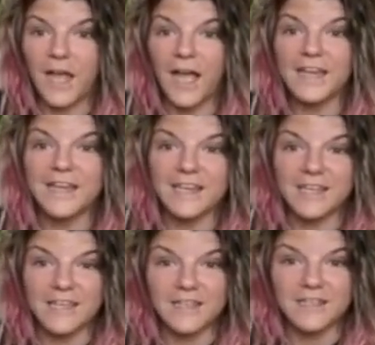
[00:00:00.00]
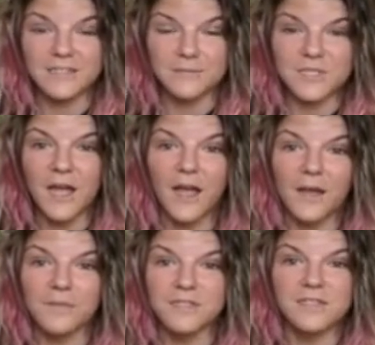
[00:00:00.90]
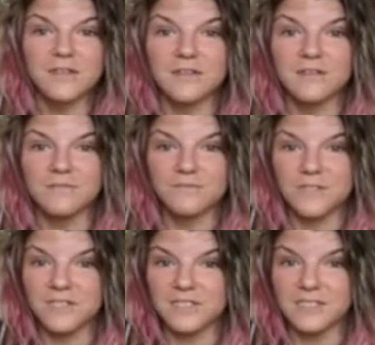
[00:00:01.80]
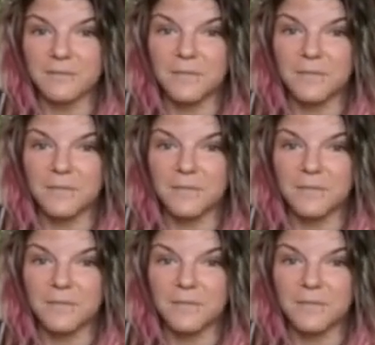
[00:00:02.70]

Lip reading: I need some time to sit